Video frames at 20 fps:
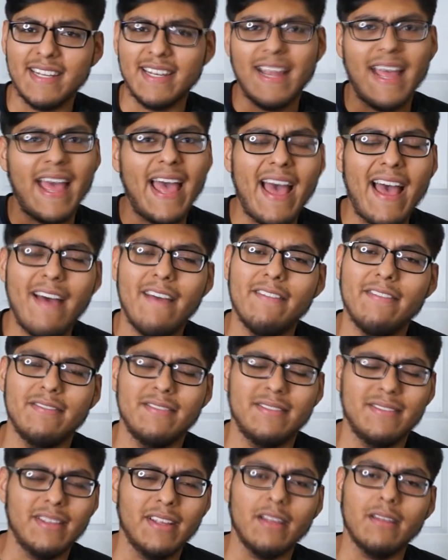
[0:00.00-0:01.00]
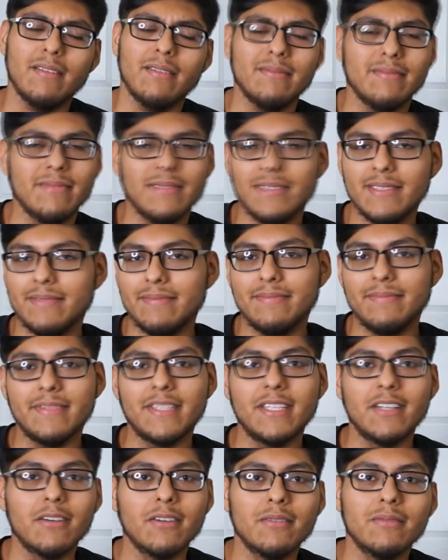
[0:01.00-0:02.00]
and a half, then
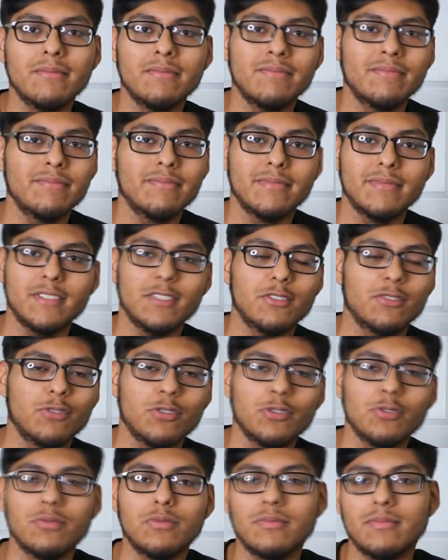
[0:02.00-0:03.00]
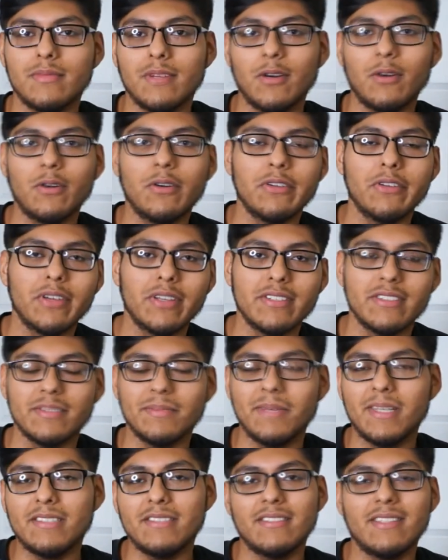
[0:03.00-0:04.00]
you know, you're screwed. Or you can just
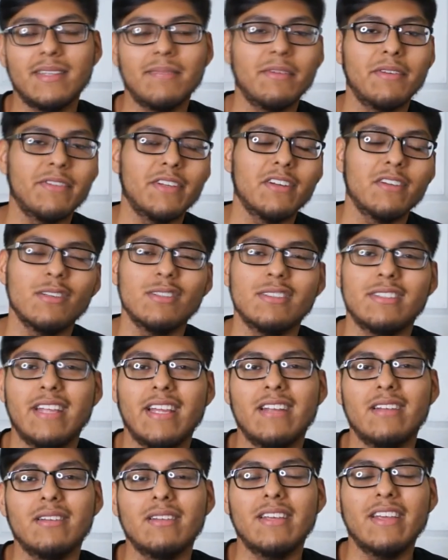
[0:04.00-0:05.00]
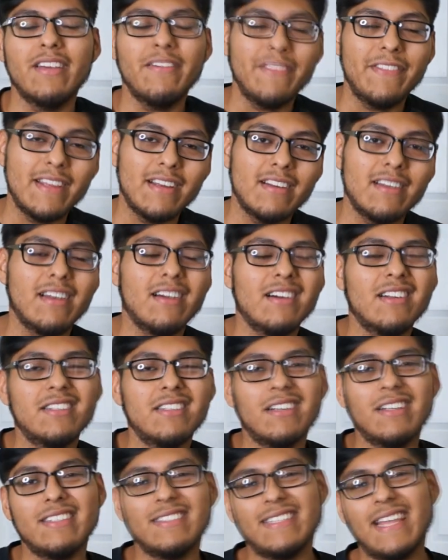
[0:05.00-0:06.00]
message them if they're an
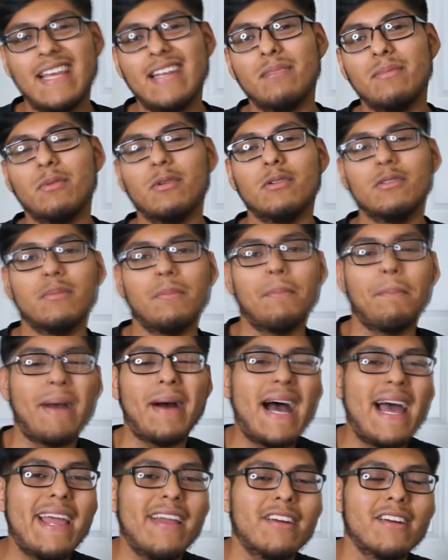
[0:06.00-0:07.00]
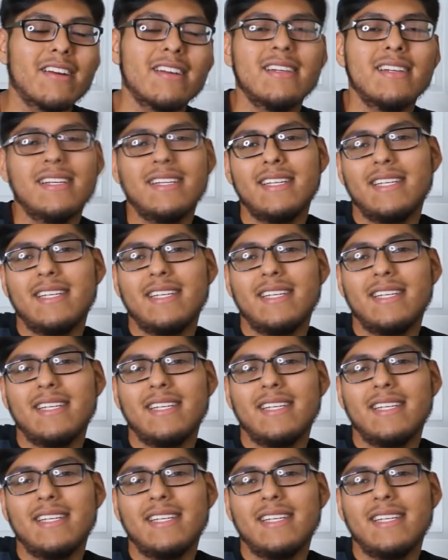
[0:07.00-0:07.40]
understandable buyer.